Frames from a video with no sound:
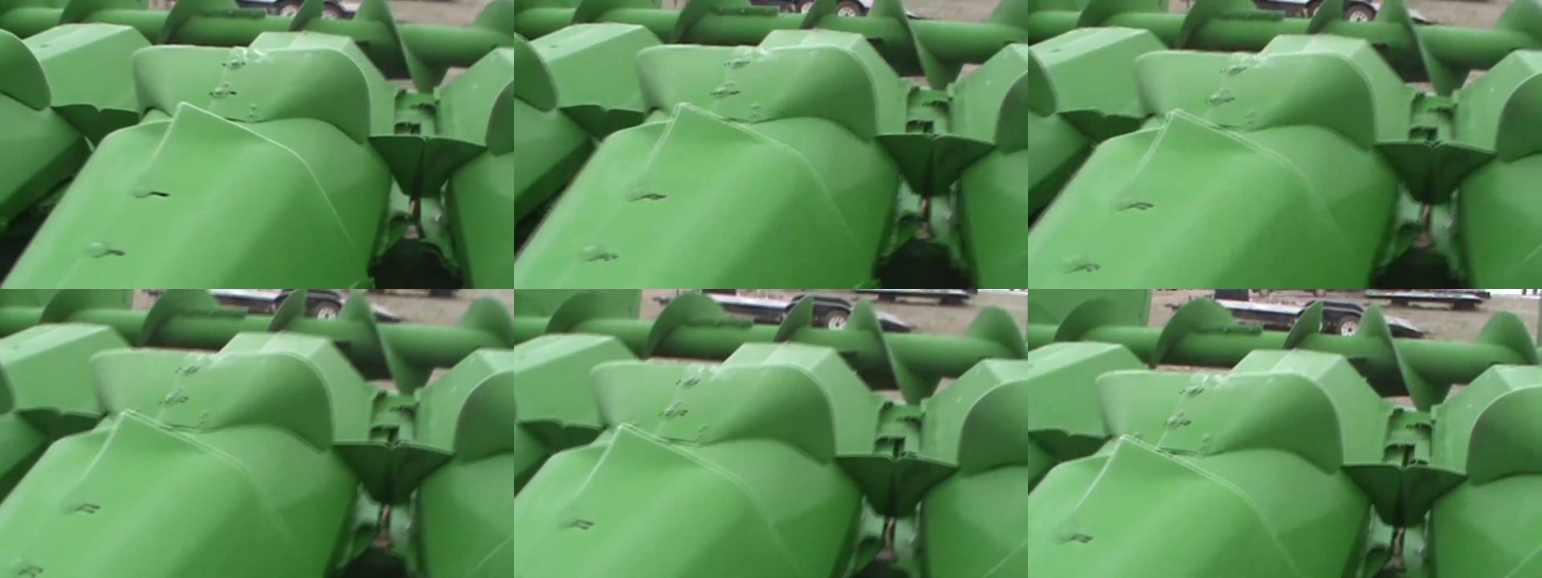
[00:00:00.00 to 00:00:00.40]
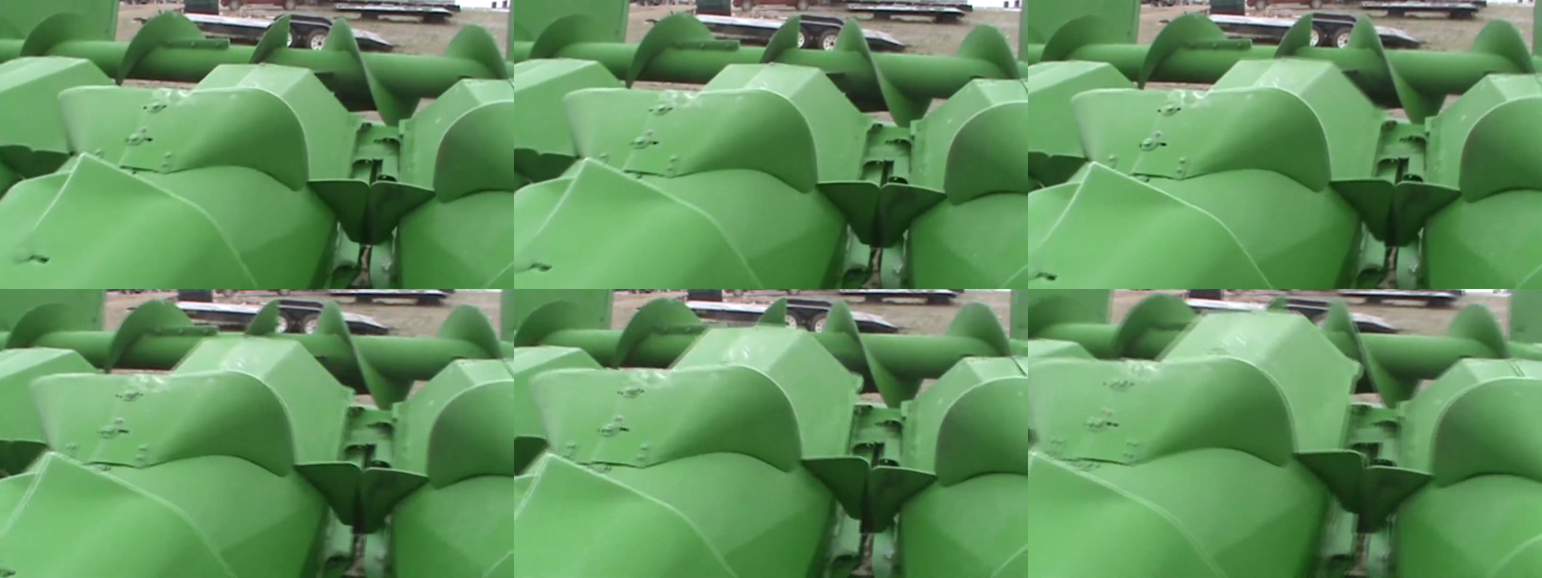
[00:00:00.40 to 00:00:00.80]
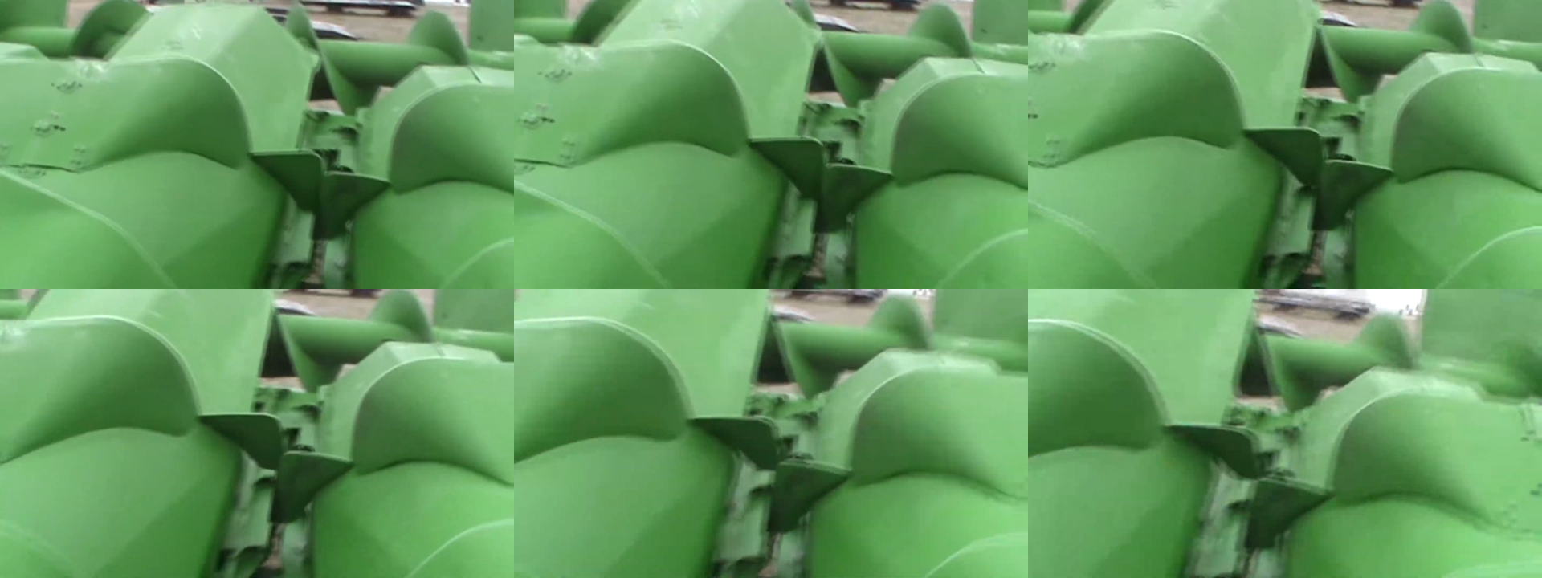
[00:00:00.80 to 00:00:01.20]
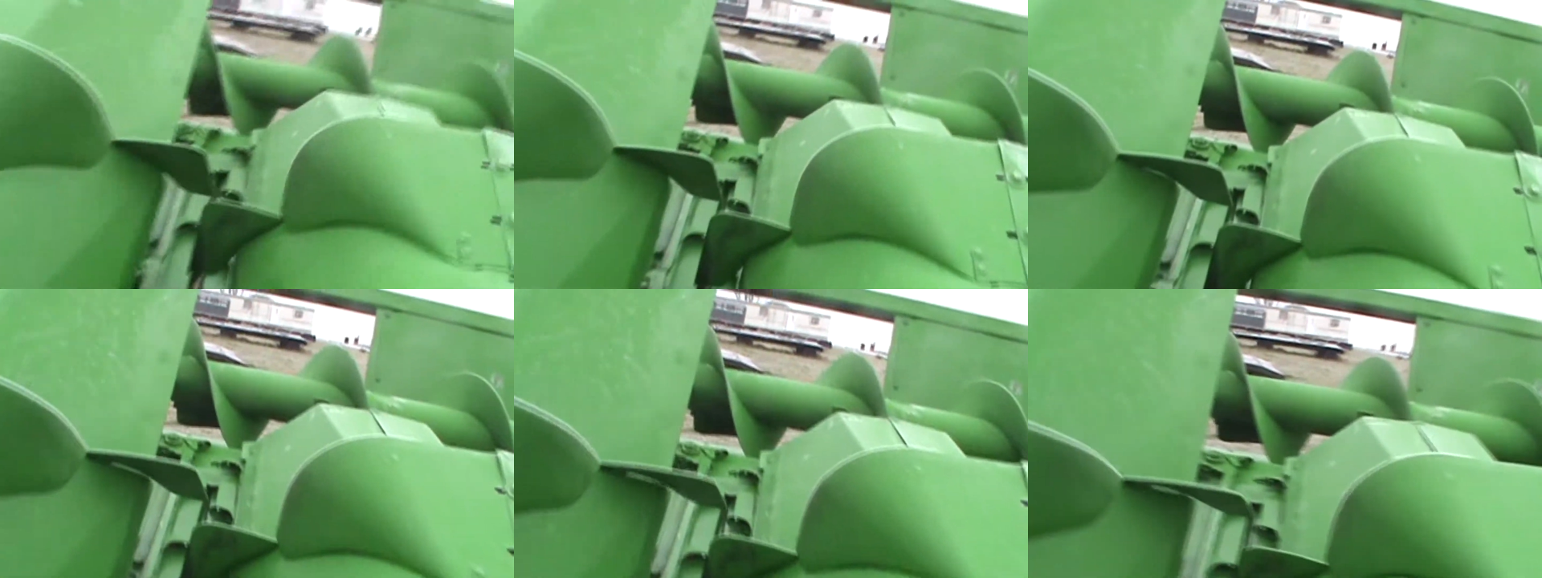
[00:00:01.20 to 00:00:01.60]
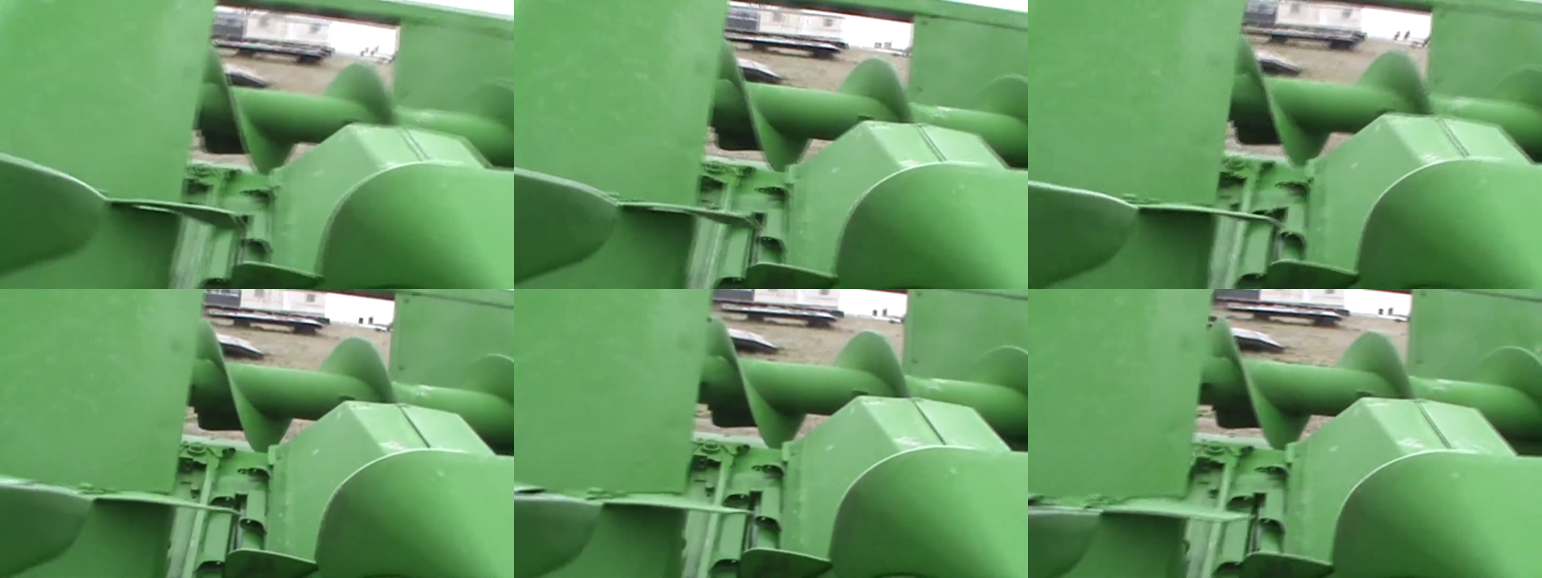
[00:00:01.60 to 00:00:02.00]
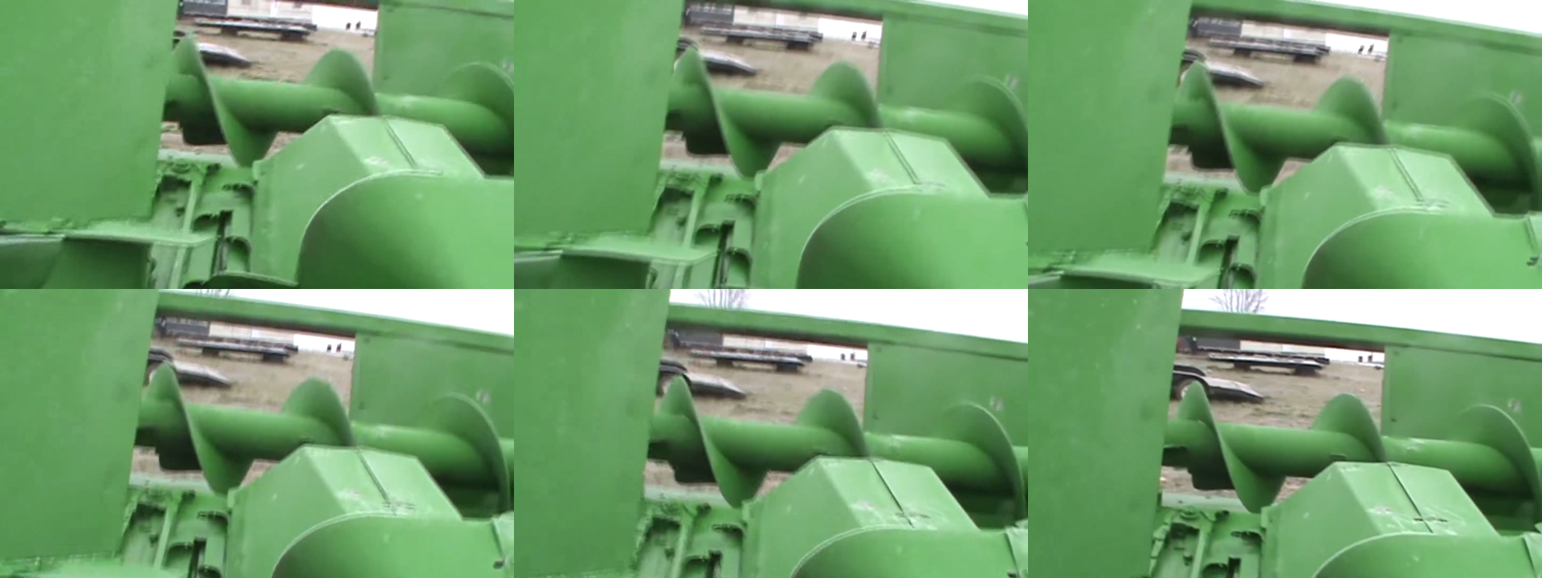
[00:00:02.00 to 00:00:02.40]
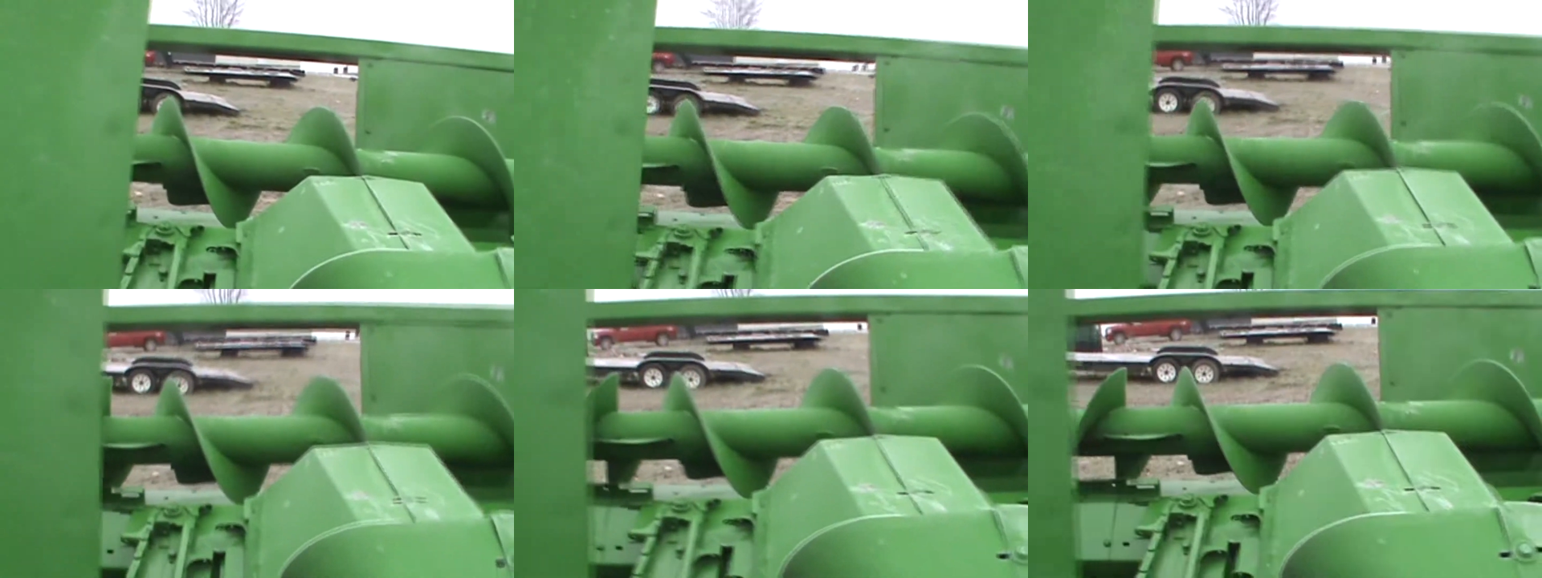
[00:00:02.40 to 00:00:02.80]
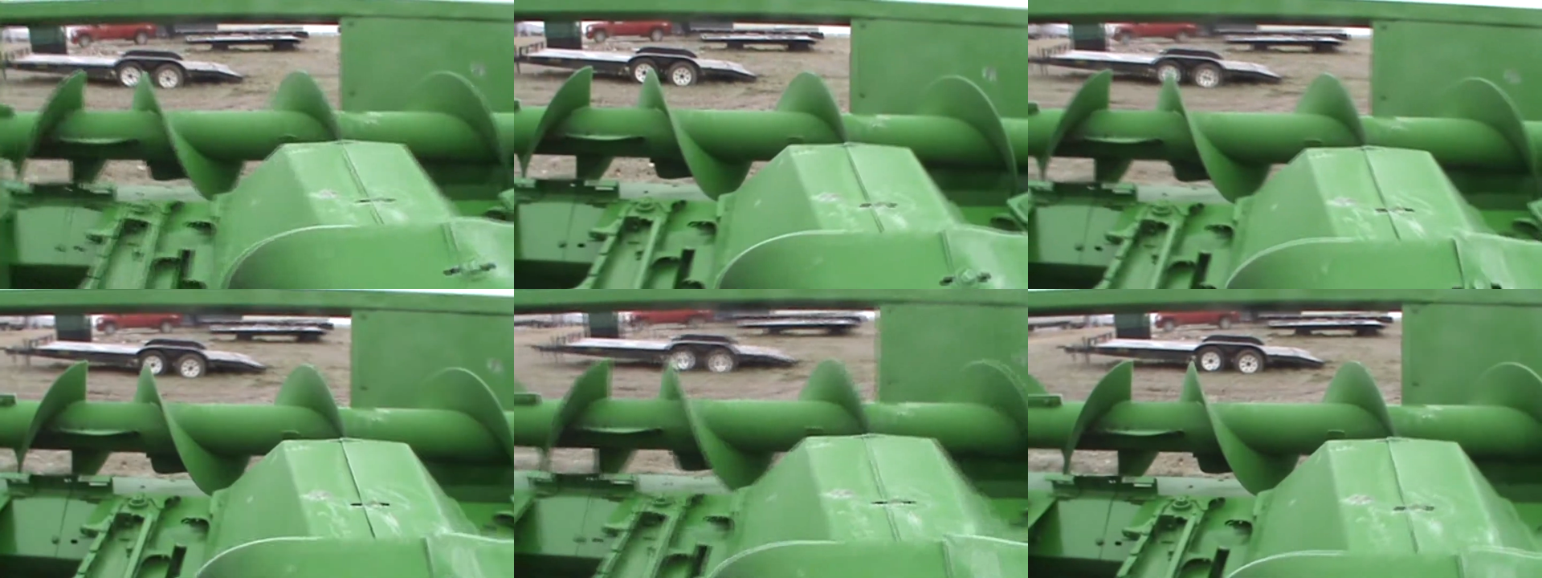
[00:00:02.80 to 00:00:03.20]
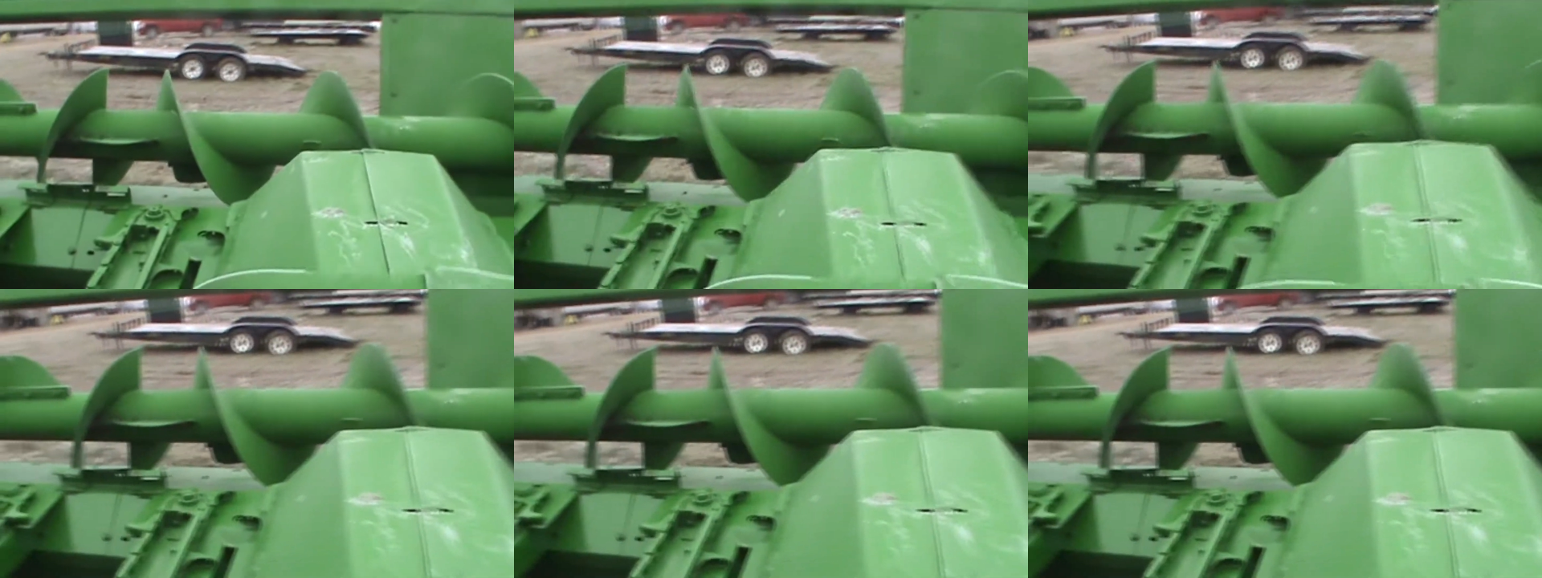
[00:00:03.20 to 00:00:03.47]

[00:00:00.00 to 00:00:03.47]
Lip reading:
(no speaker visible)